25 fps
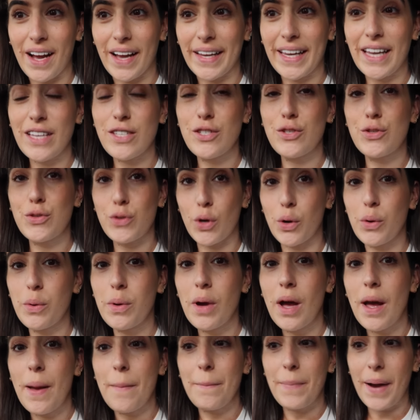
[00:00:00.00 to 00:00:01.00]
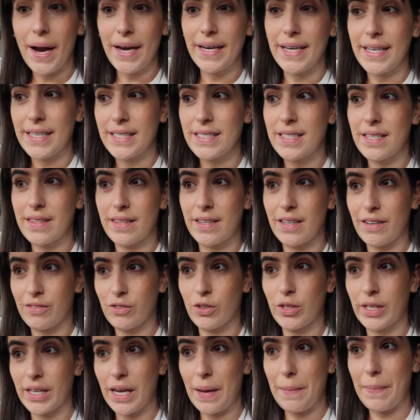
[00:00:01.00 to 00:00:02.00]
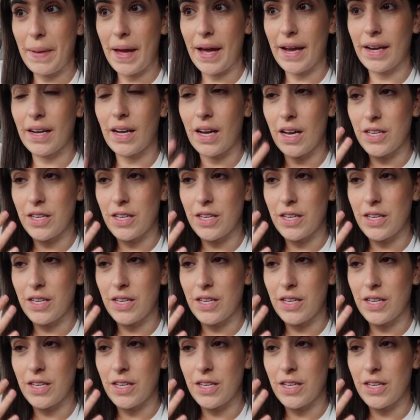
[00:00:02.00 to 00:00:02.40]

I get so panicked that I've got to get back.